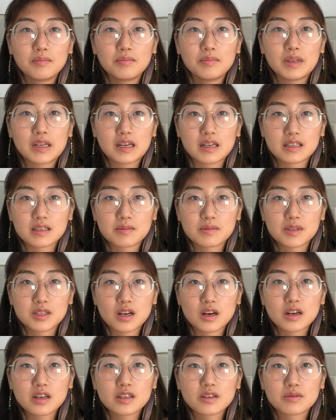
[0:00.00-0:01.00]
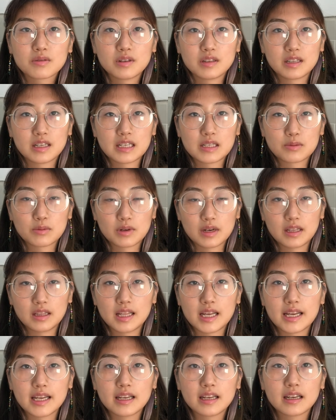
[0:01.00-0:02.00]
Because I'm starting to realize what I
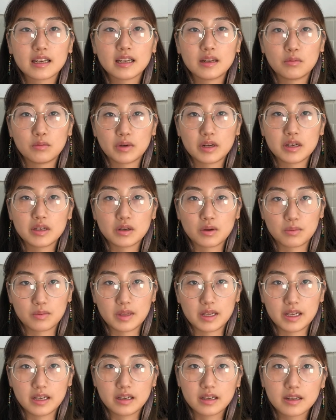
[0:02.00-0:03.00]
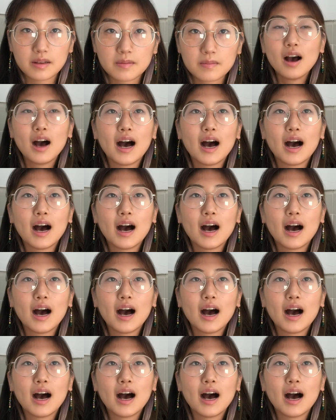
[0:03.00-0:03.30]
like and what I don't like.